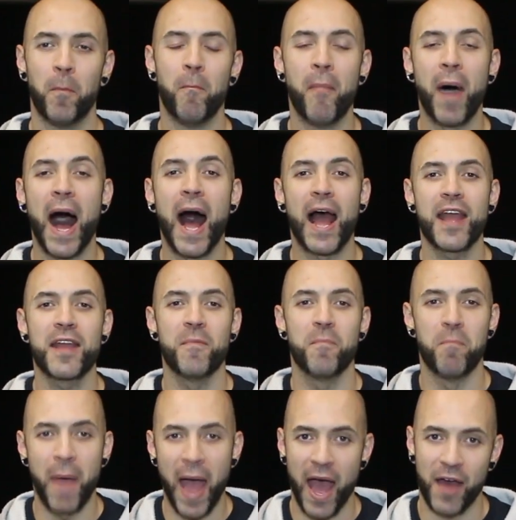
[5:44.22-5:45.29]
my
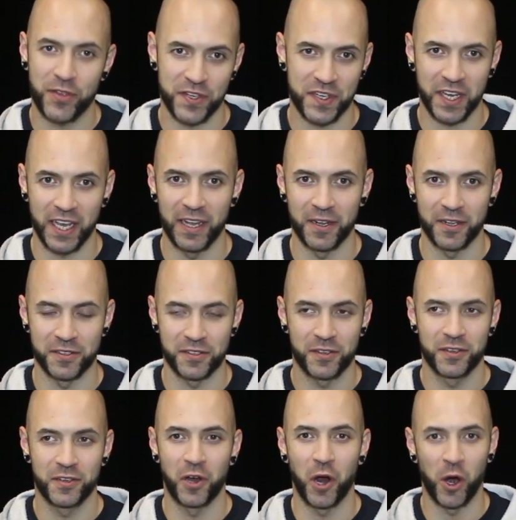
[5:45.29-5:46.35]
math
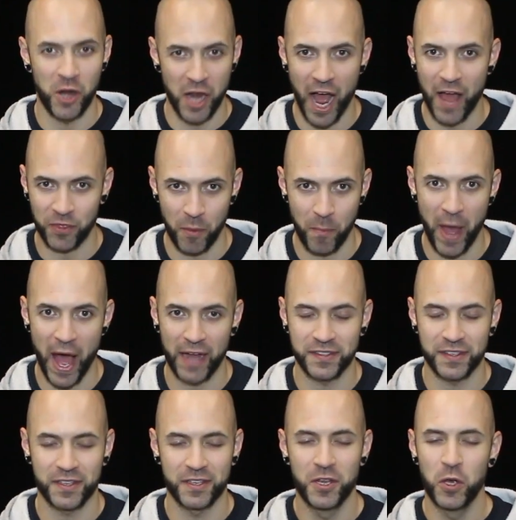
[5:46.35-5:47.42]
skills are not the
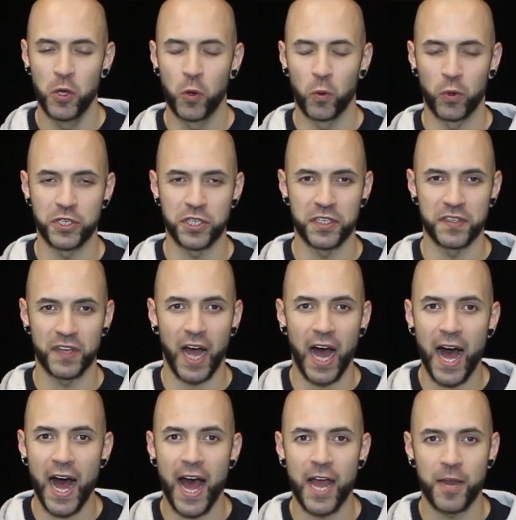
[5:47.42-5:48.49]
best, which is
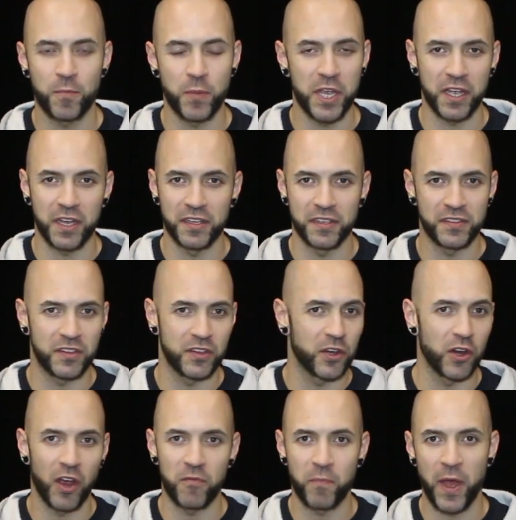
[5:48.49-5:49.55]
odd because
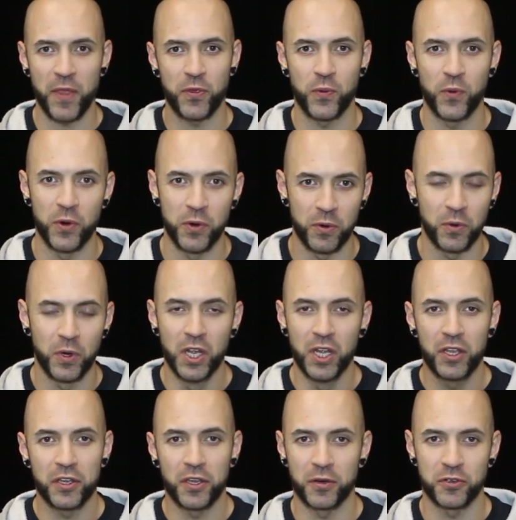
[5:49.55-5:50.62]
you know I've been through
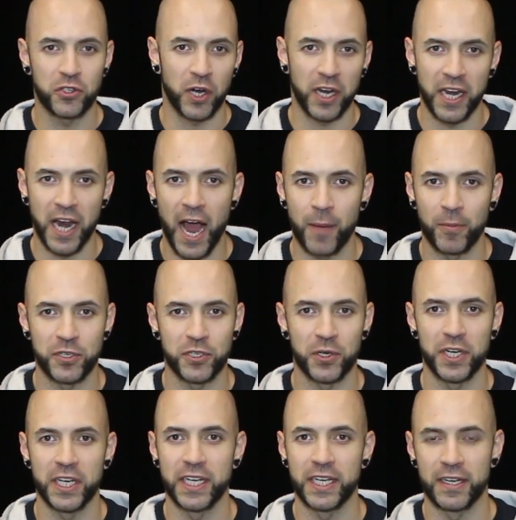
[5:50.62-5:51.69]
you know
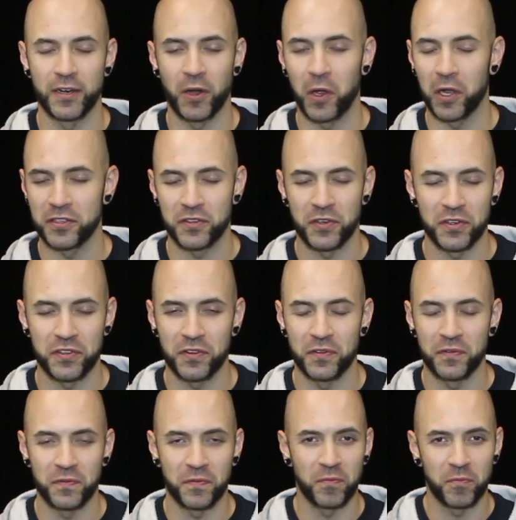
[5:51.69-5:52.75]
trigonometry and all sorts
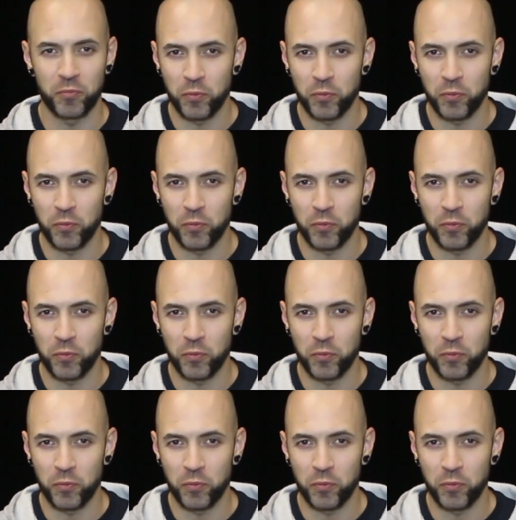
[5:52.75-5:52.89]
of